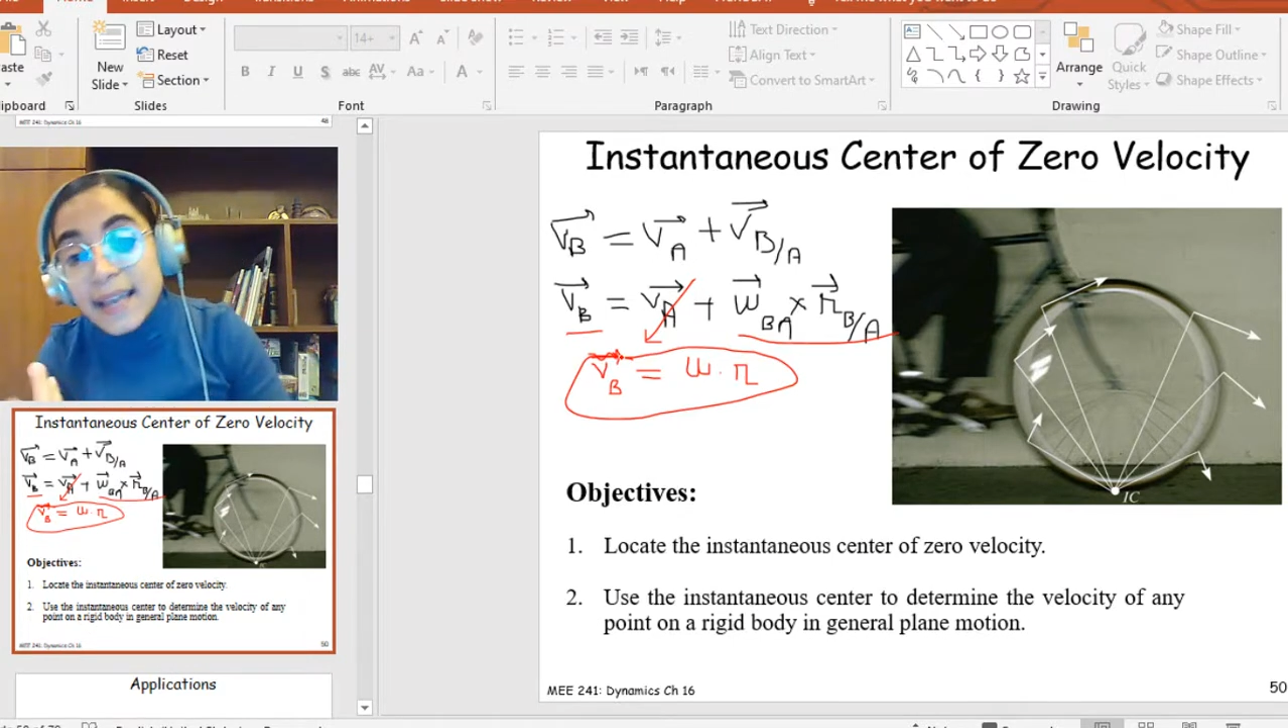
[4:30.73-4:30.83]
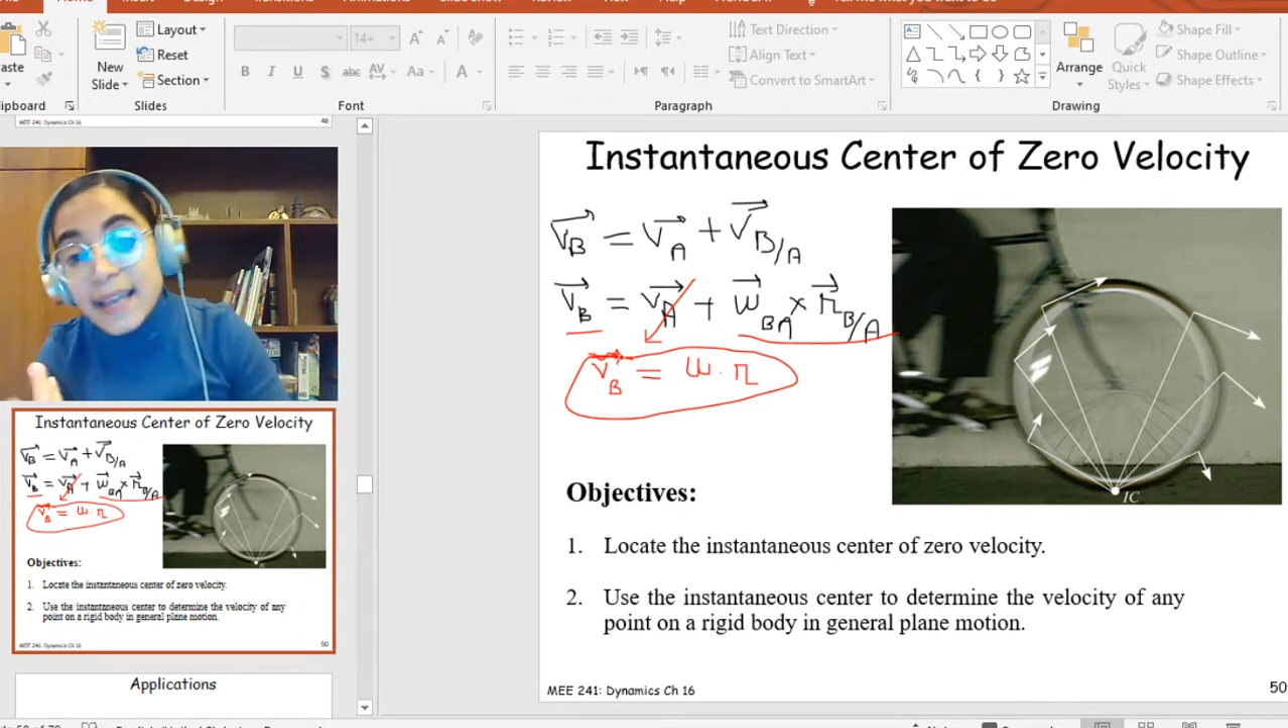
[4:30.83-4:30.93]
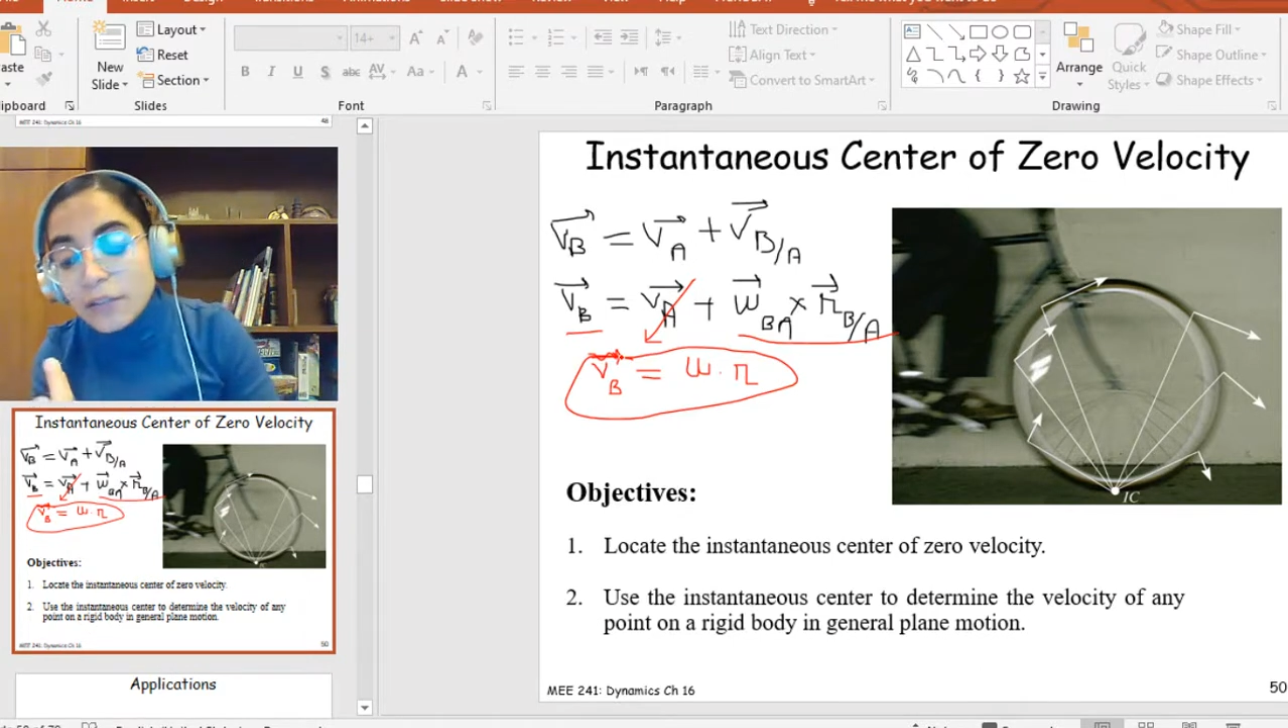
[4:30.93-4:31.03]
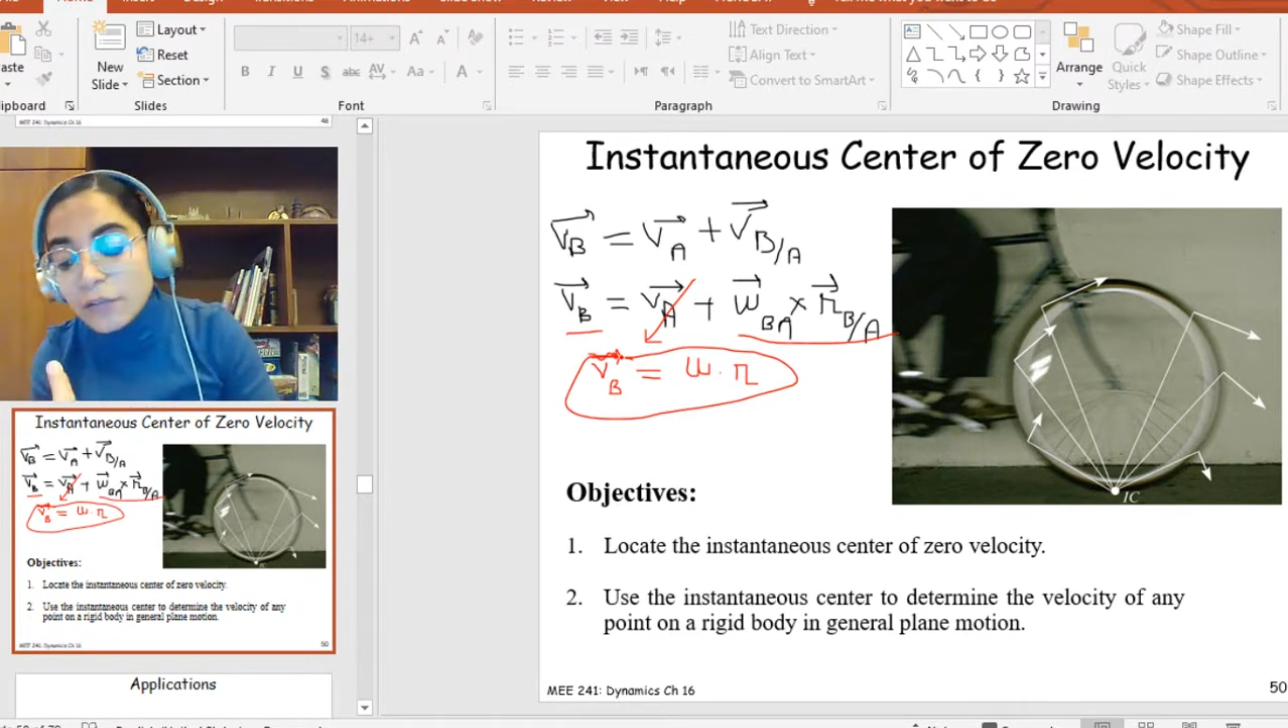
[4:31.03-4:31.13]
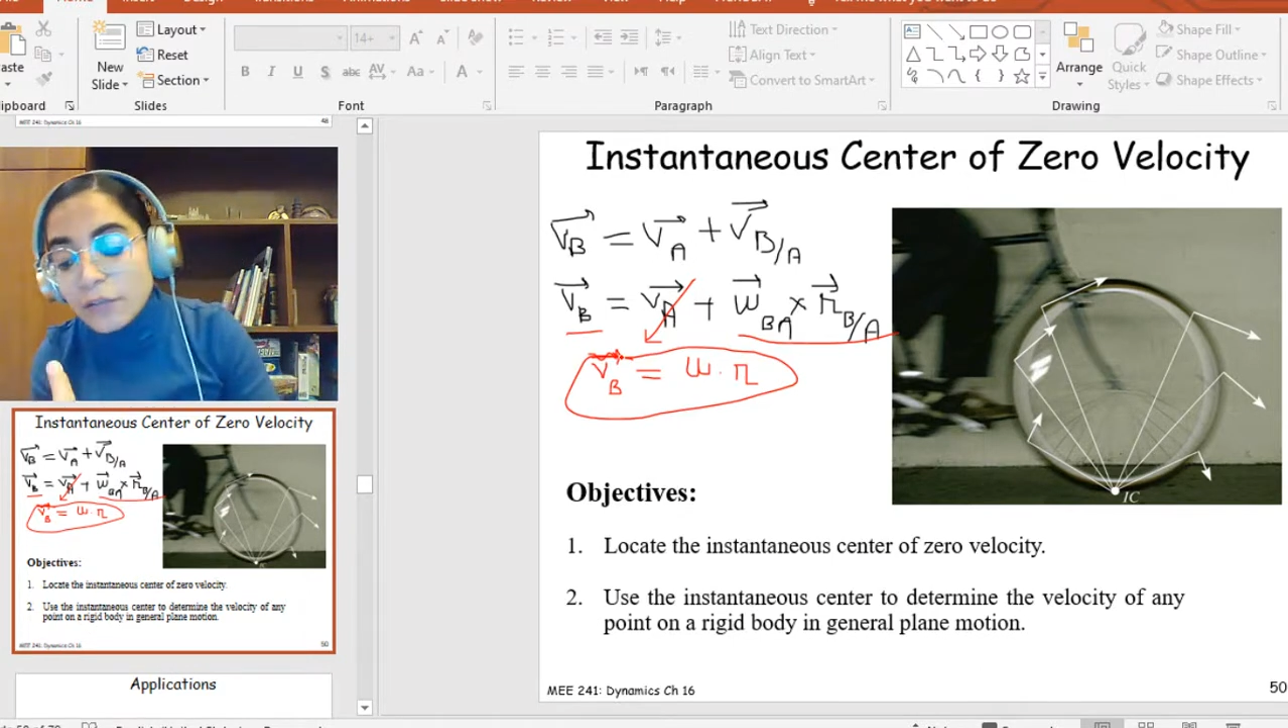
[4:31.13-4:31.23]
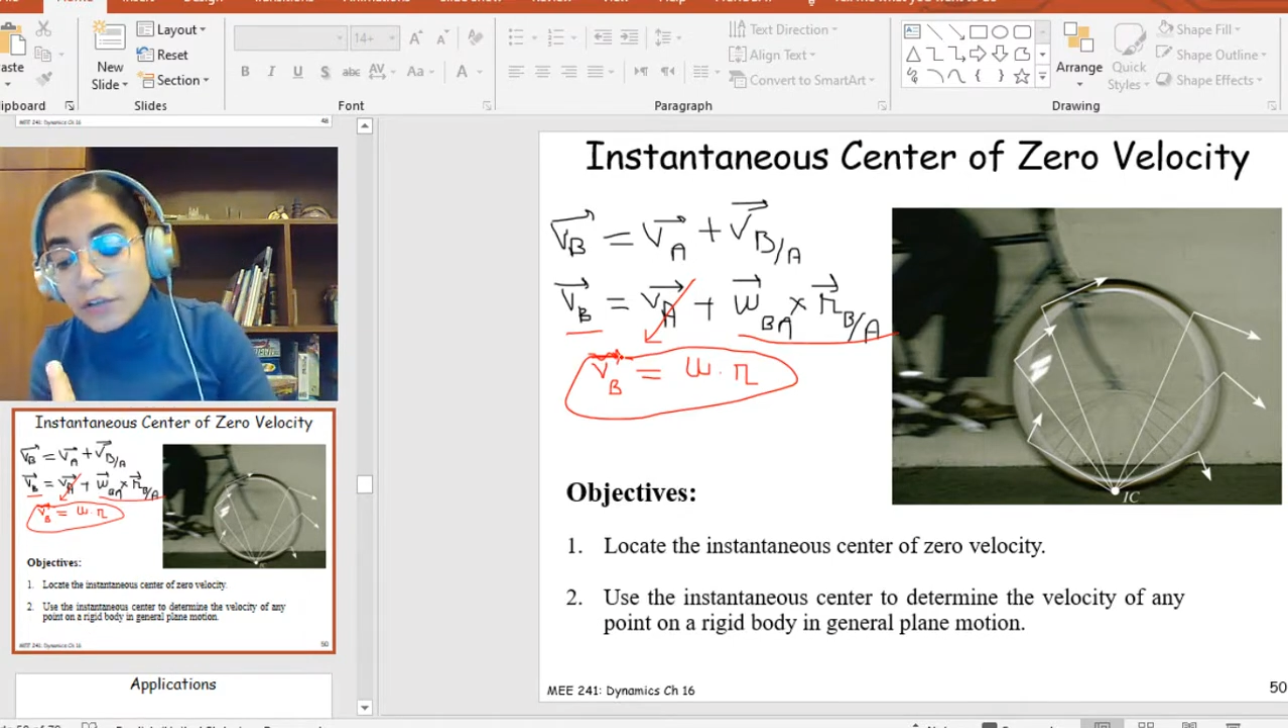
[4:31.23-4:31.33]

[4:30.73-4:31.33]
center